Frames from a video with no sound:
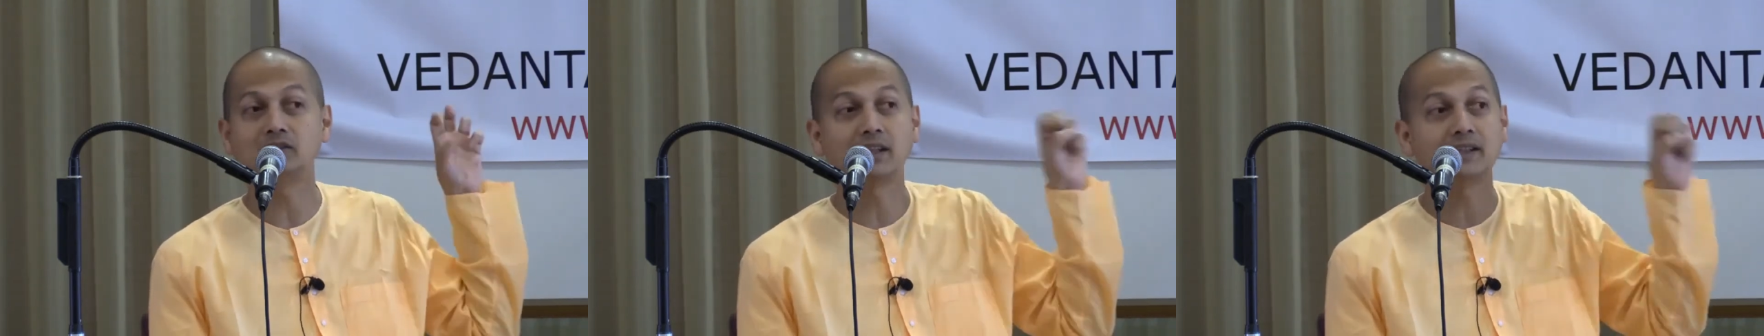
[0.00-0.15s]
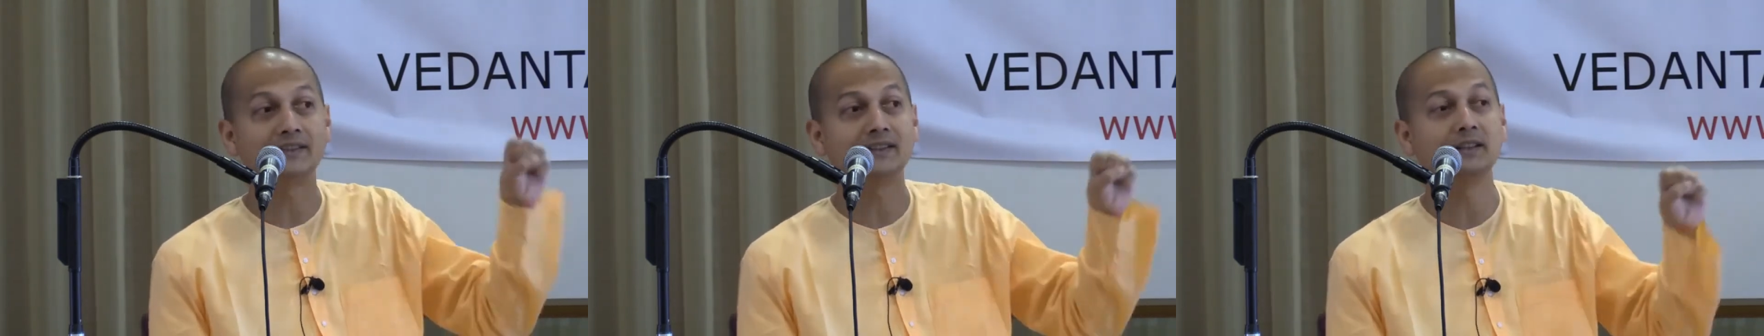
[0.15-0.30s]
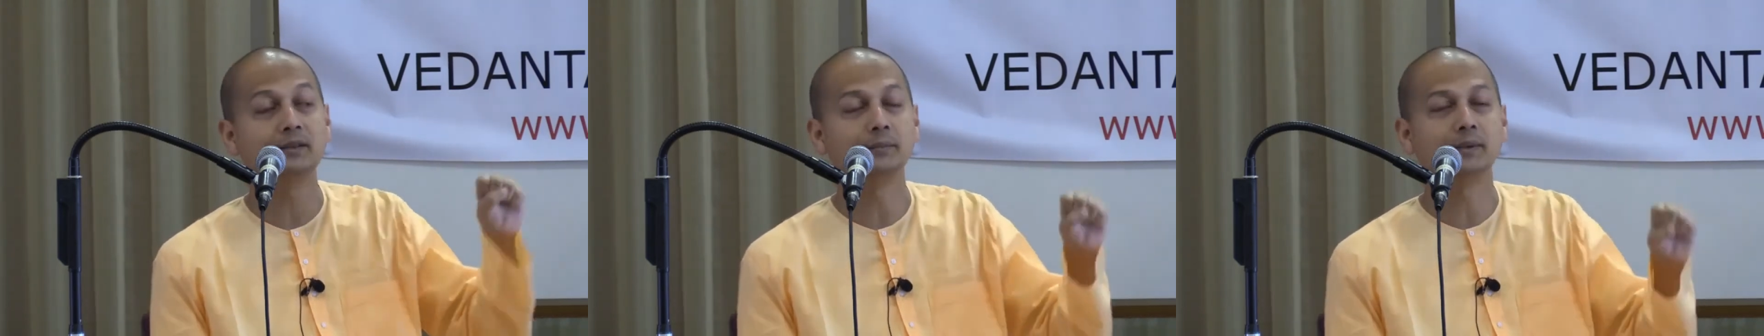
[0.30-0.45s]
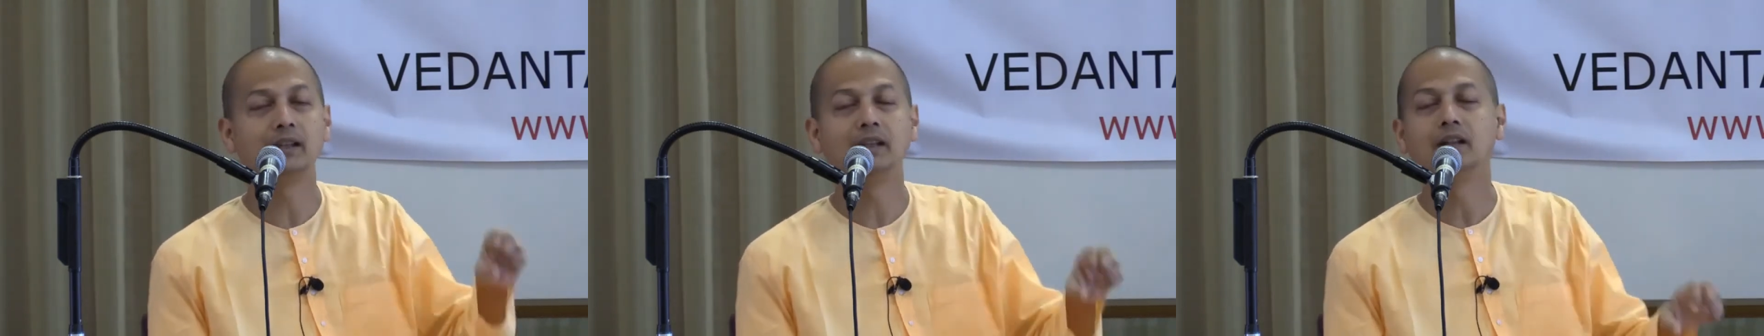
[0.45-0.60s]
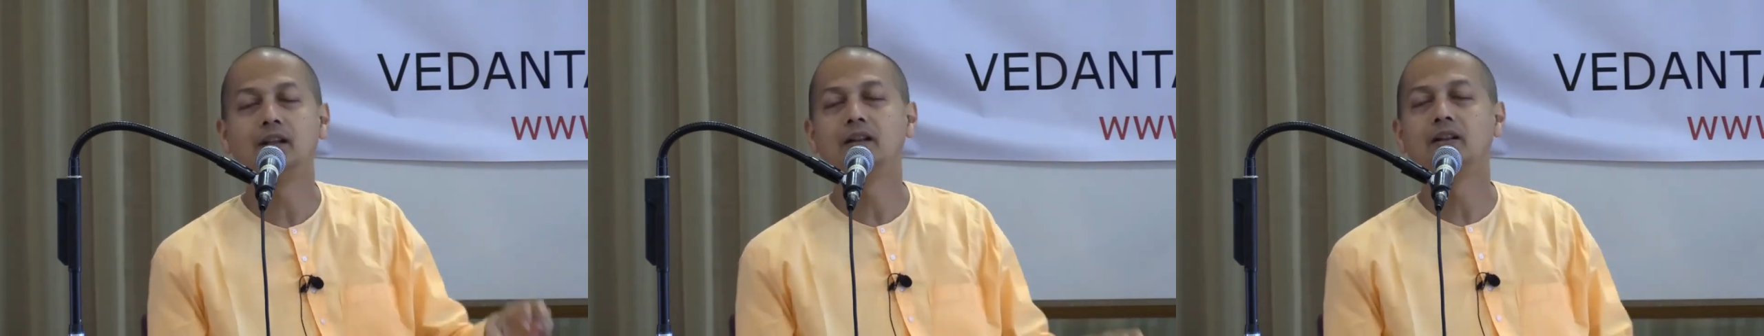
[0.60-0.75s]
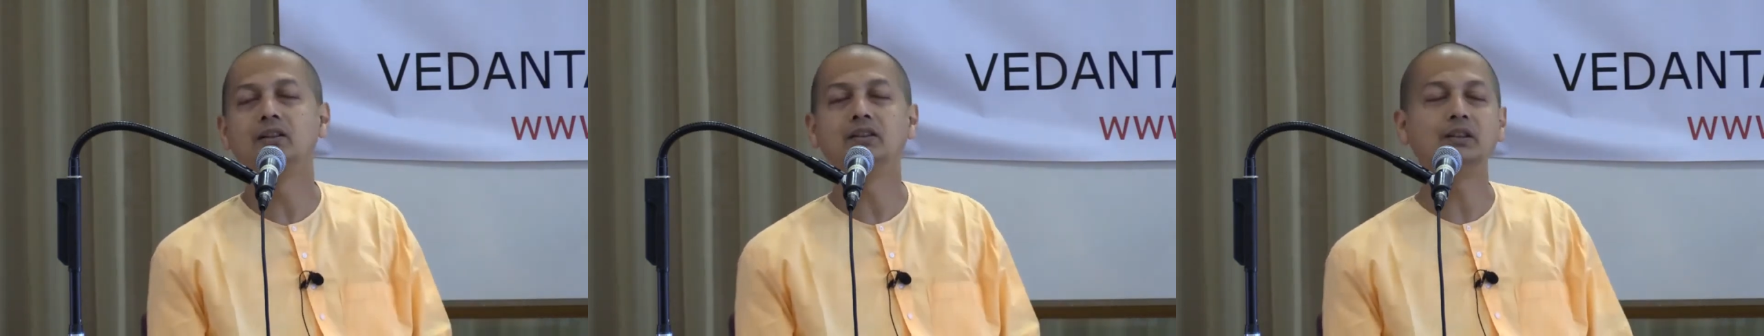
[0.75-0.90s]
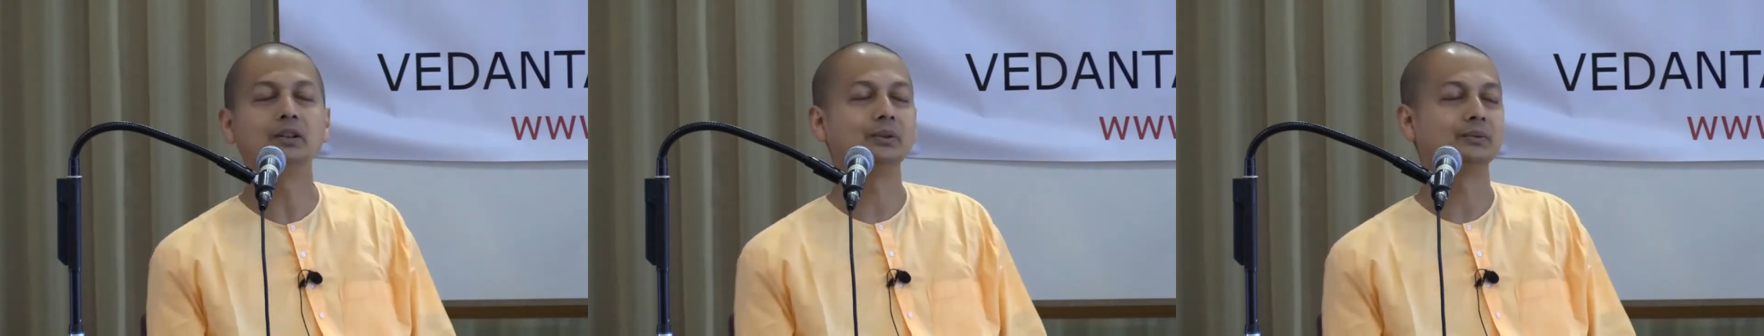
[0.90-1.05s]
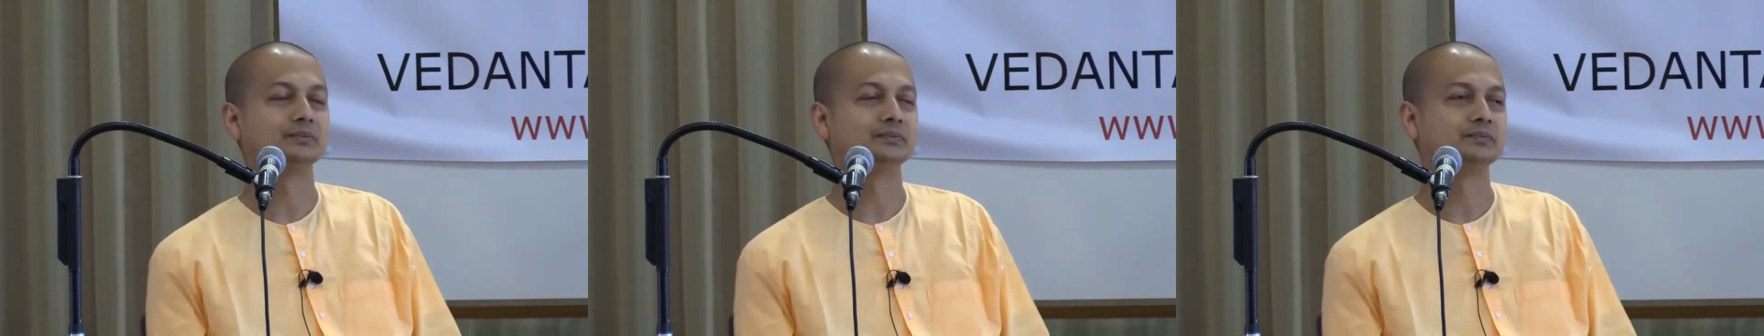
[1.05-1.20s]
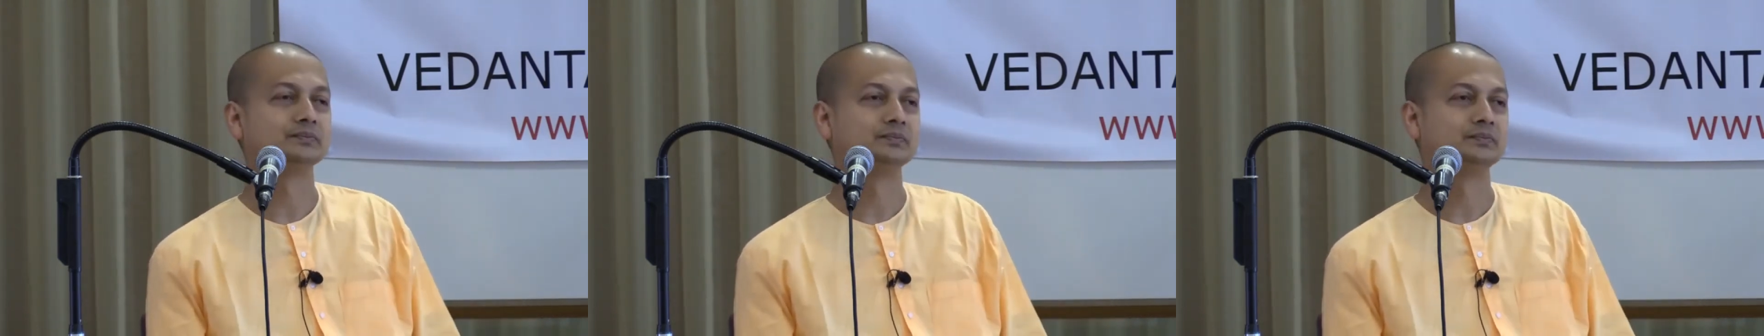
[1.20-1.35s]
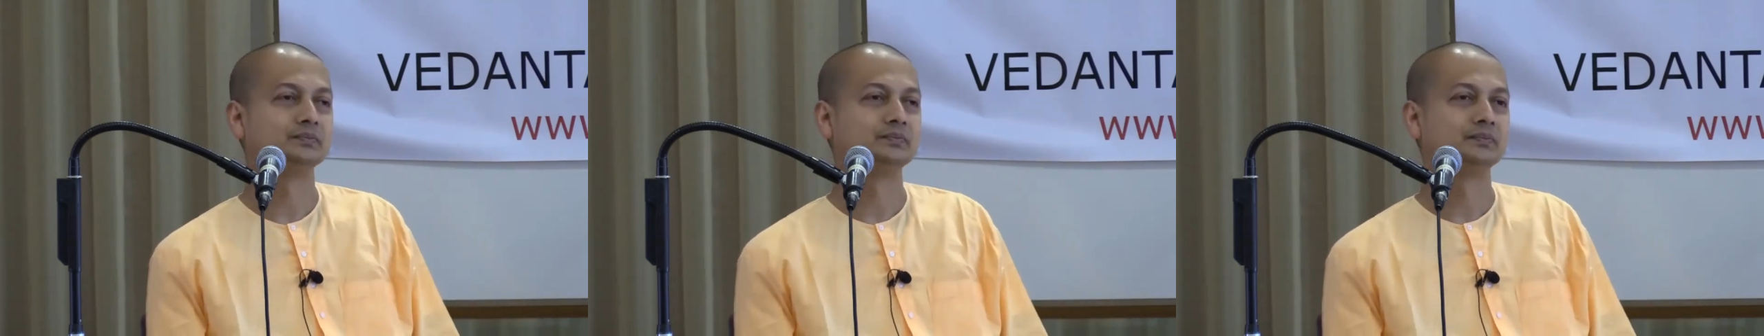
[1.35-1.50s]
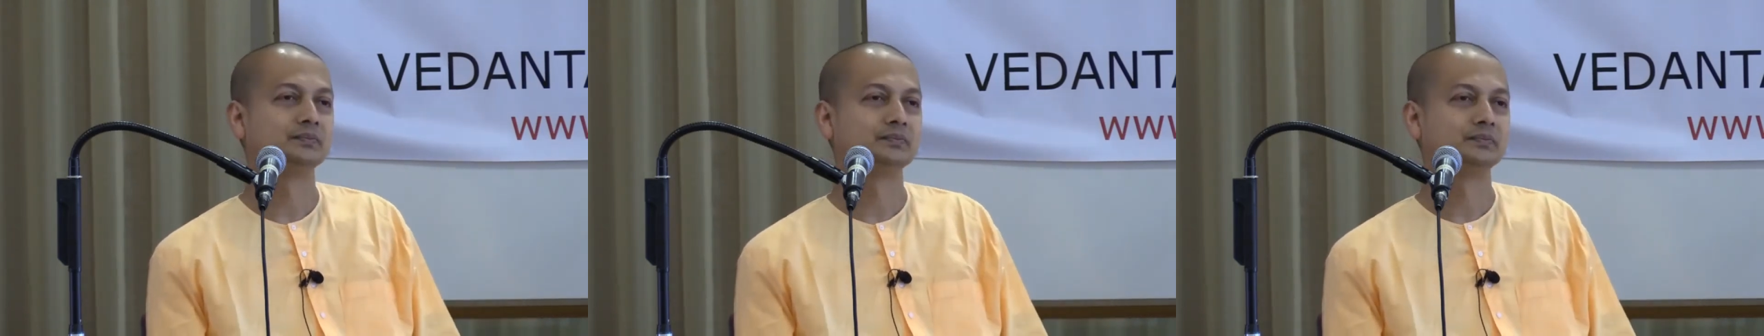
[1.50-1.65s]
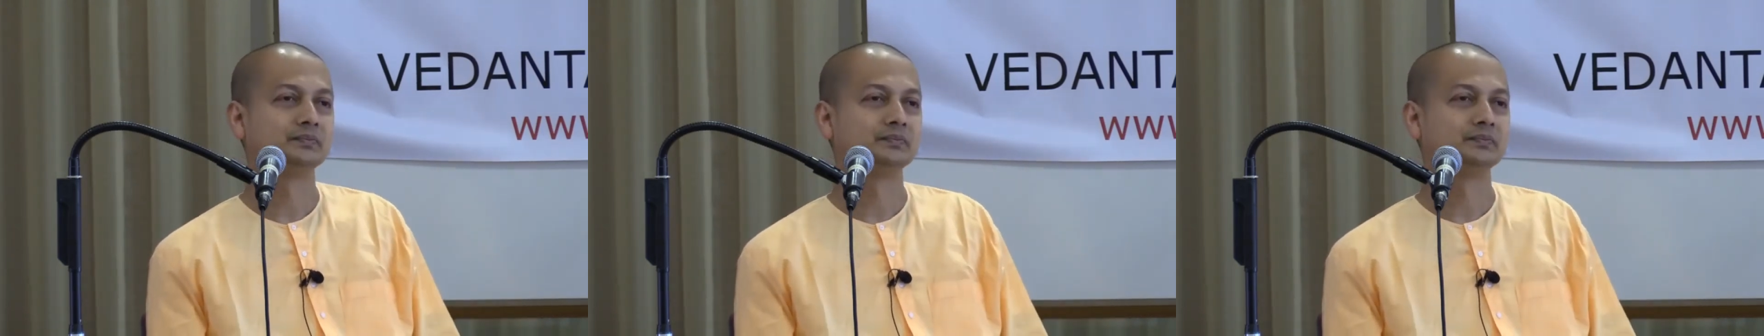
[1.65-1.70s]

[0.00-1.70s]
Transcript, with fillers: is chasing me. No.